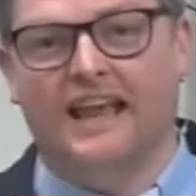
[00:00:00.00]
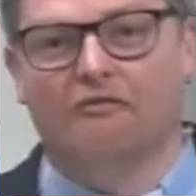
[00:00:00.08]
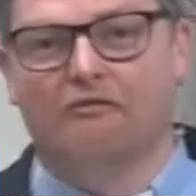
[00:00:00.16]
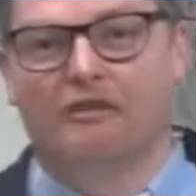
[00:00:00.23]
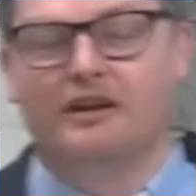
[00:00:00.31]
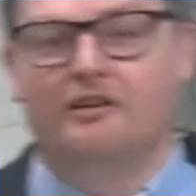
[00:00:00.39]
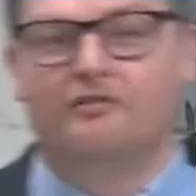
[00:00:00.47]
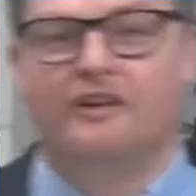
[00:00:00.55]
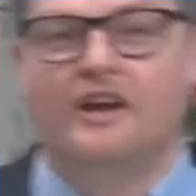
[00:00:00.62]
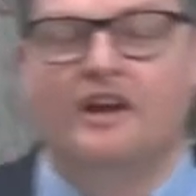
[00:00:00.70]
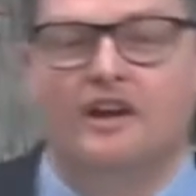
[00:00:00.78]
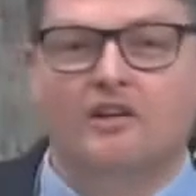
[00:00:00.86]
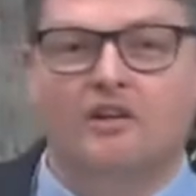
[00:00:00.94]
to get rid
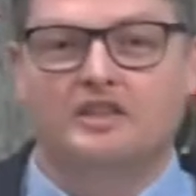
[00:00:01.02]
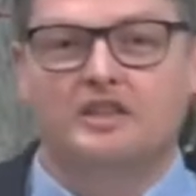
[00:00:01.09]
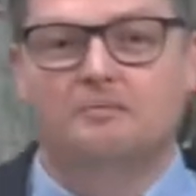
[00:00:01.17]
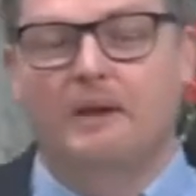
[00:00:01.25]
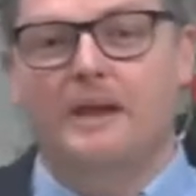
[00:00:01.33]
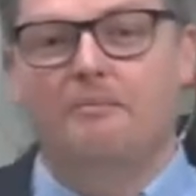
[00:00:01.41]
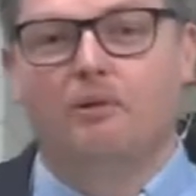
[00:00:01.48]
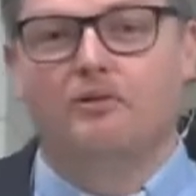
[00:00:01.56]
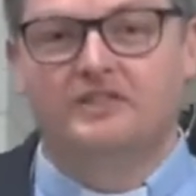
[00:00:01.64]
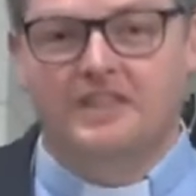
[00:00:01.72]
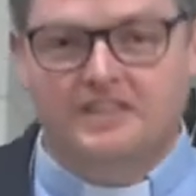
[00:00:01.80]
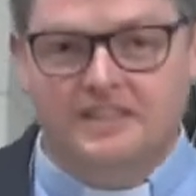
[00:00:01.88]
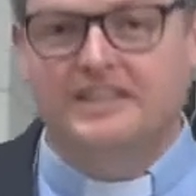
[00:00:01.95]
of God's people's
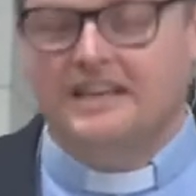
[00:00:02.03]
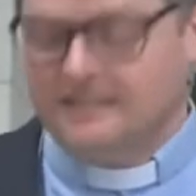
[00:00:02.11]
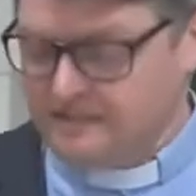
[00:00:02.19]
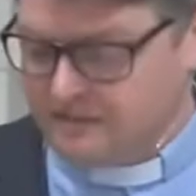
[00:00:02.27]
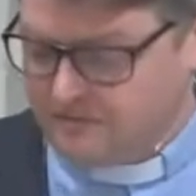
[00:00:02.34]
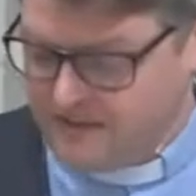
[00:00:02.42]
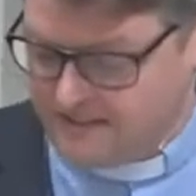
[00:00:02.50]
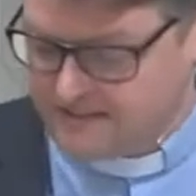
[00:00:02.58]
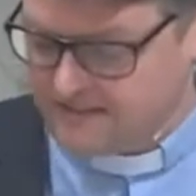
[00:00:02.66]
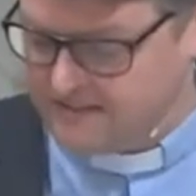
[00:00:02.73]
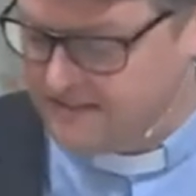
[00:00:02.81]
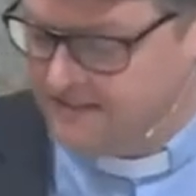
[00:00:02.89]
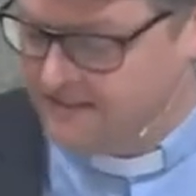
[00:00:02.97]

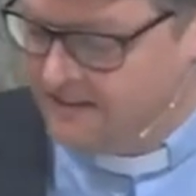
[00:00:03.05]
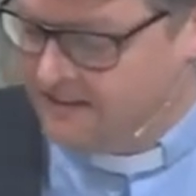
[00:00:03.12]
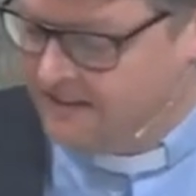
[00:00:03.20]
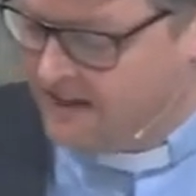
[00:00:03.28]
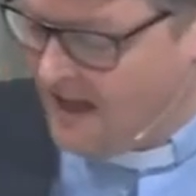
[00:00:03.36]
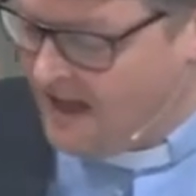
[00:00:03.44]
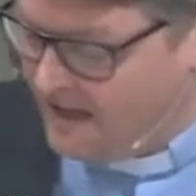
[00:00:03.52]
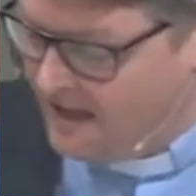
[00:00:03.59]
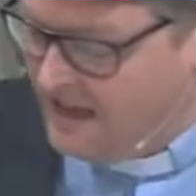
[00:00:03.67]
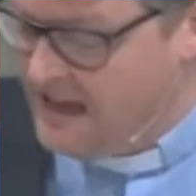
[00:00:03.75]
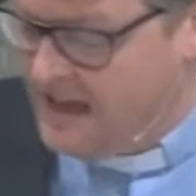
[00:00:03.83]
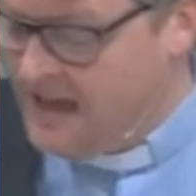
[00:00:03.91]
distinctiveness. Uh, he